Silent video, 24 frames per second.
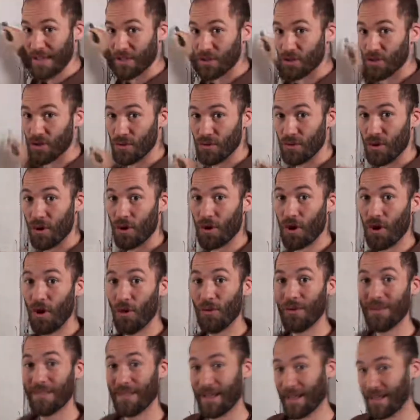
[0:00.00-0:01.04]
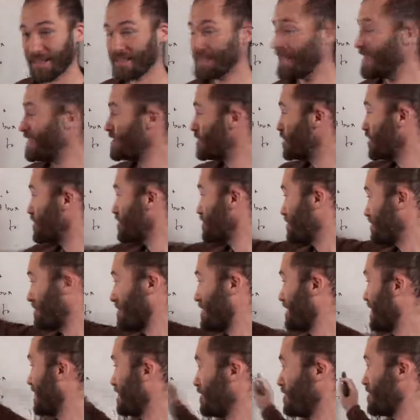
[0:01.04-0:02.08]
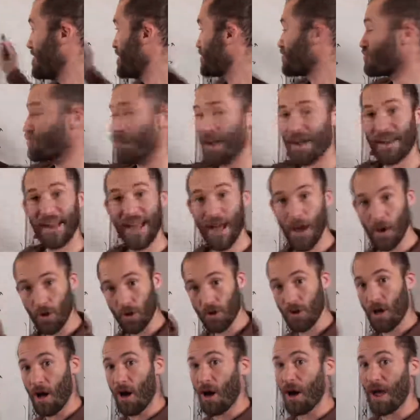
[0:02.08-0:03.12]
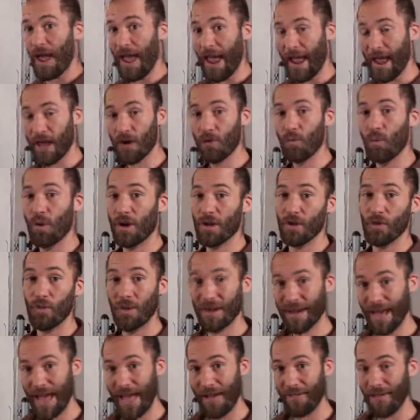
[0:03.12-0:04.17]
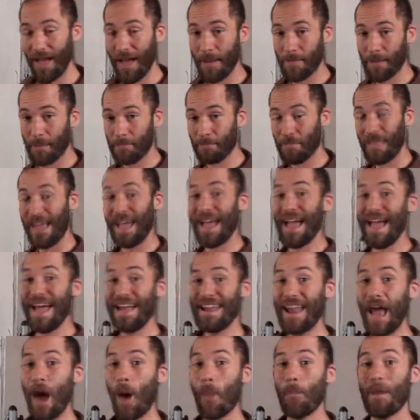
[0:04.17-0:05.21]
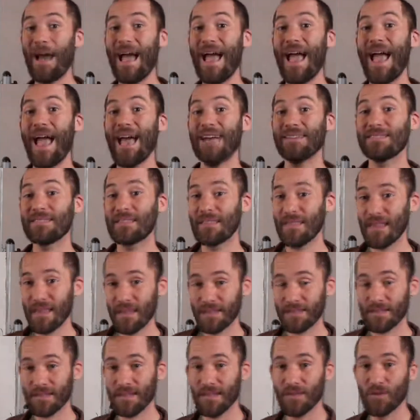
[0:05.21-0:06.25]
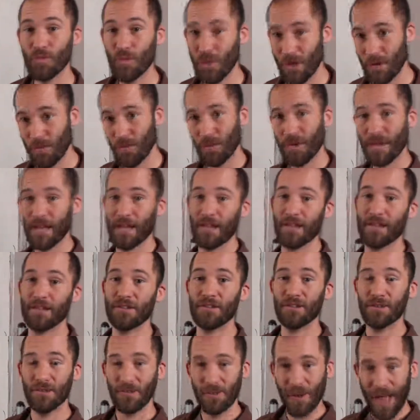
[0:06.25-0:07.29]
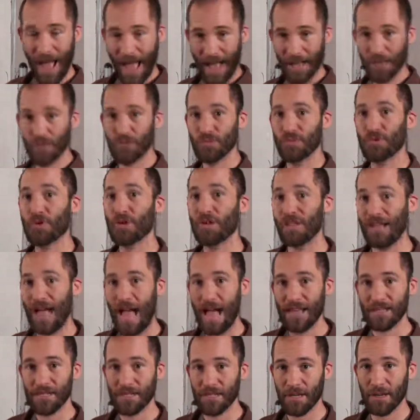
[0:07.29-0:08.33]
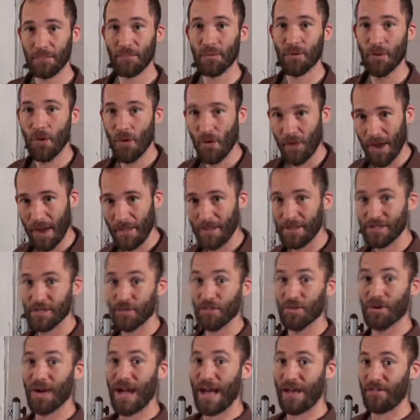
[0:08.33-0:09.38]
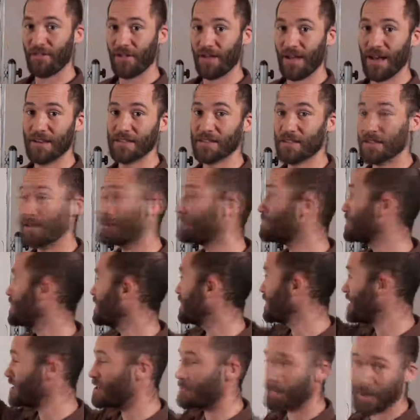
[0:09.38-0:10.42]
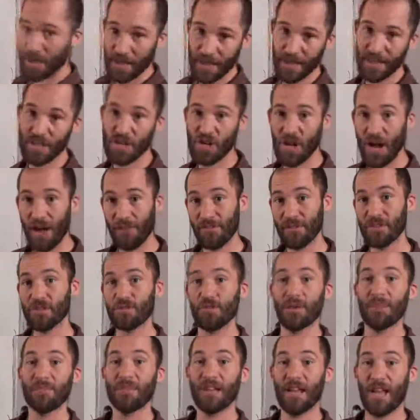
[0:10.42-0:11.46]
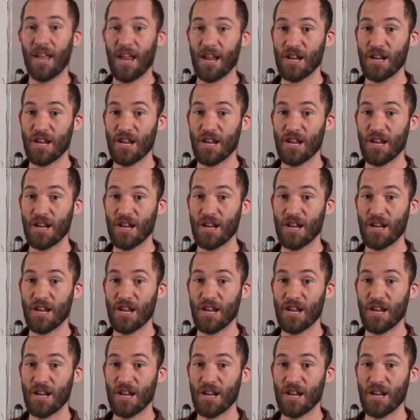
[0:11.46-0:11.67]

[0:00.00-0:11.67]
And pseudocode, like I say, is you just write out longhand what you want to have happen. Now, past this is where we'll get into actual classes on programming. So we'll have classes on PHP and JavaScript and